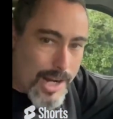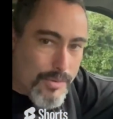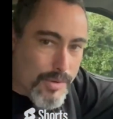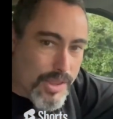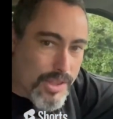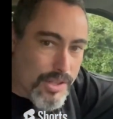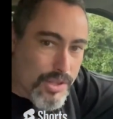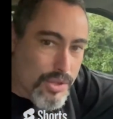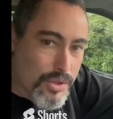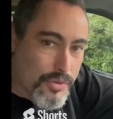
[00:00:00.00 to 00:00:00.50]
with
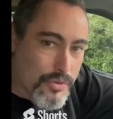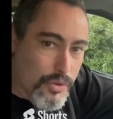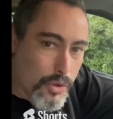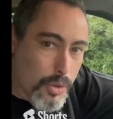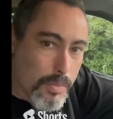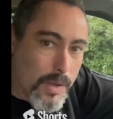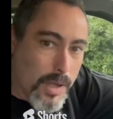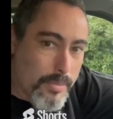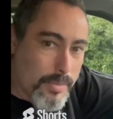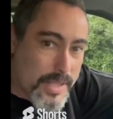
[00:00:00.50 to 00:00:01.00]
the new fuel
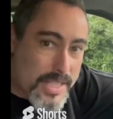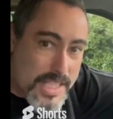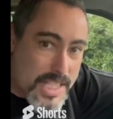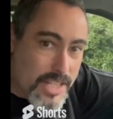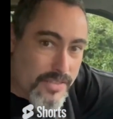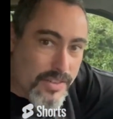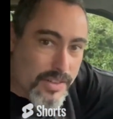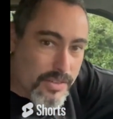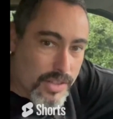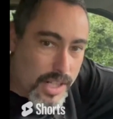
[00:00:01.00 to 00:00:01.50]
pump and see
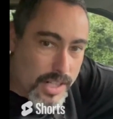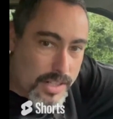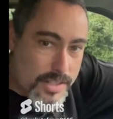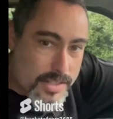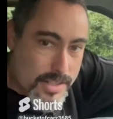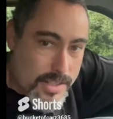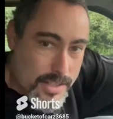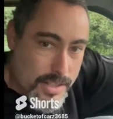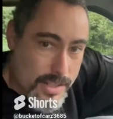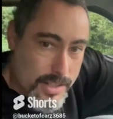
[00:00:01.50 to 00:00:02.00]
if it runs.